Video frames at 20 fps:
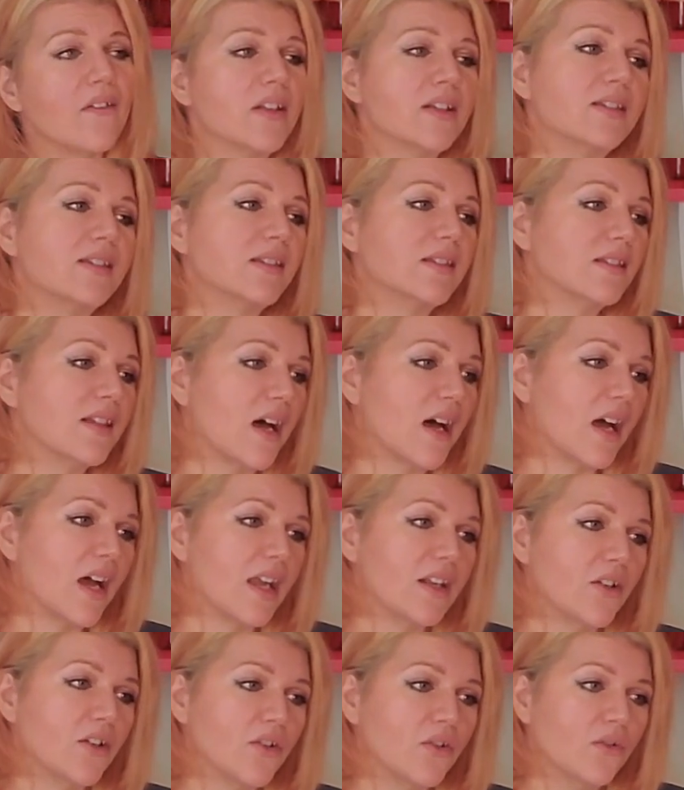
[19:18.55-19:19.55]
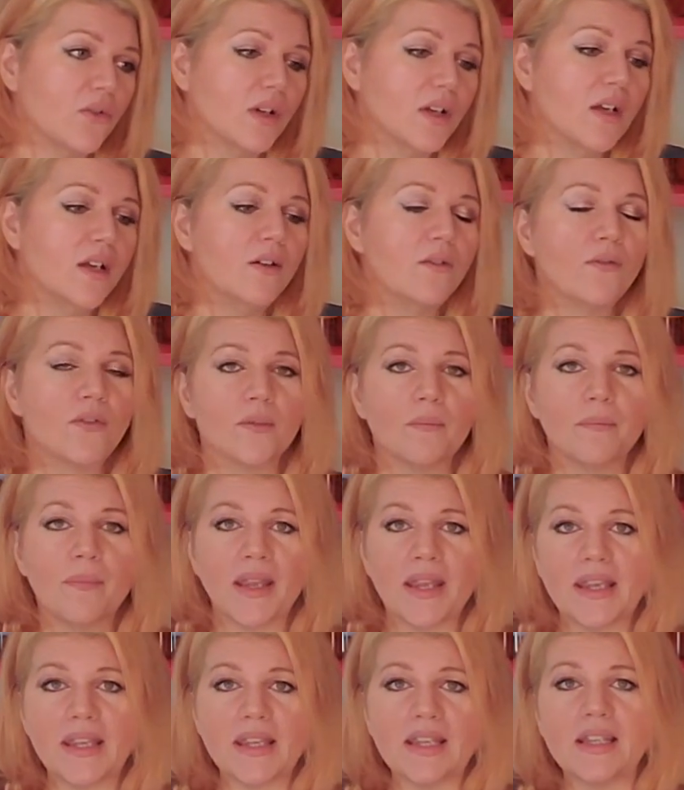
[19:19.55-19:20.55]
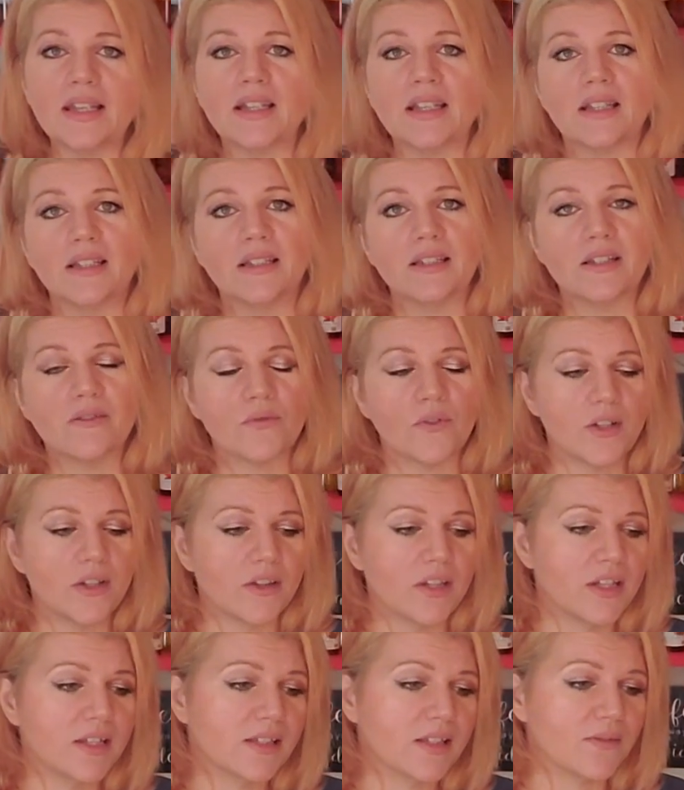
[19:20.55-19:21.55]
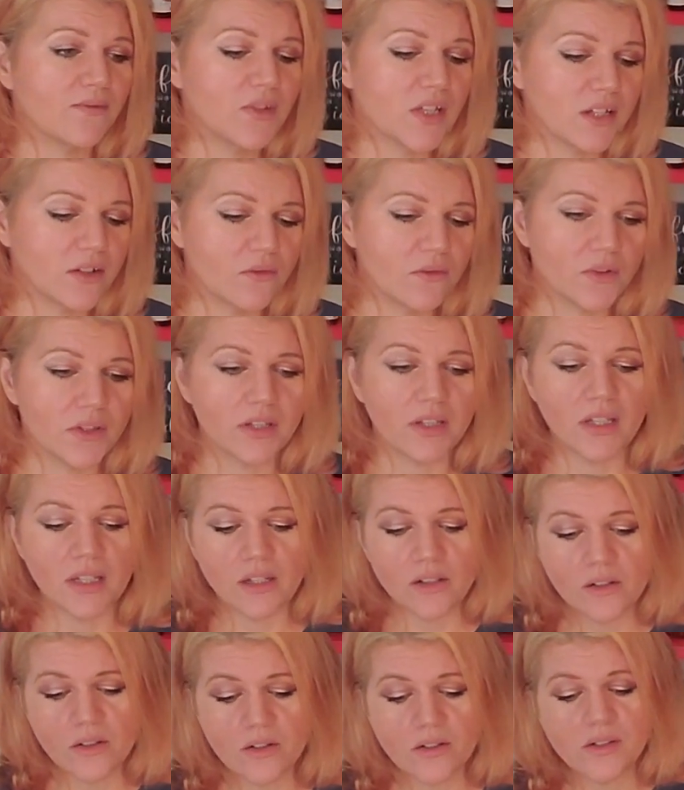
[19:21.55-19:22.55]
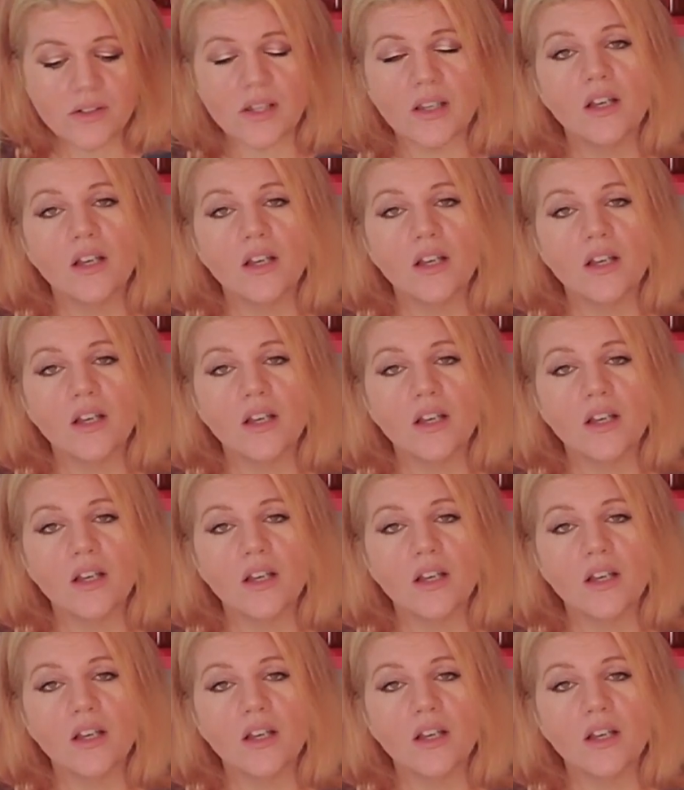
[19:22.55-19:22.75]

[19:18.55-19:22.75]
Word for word: I, I know from baking and different things I've done over the years